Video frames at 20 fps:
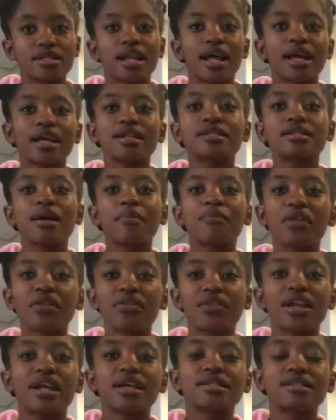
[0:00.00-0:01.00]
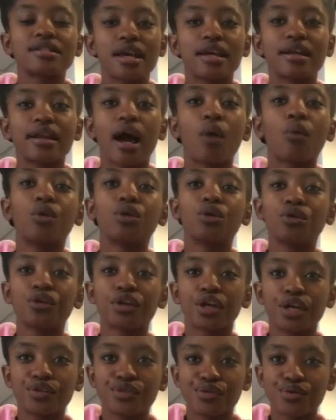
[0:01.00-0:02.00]
Like, it's something that I said I would
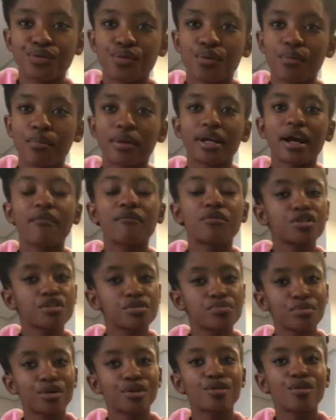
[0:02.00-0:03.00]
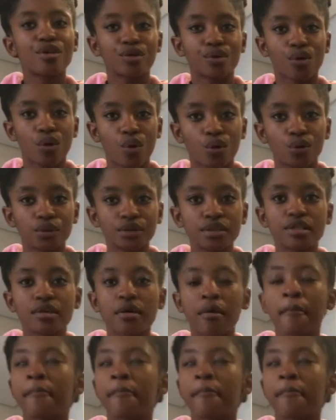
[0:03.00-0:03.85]
look into, but I've just put it on hold.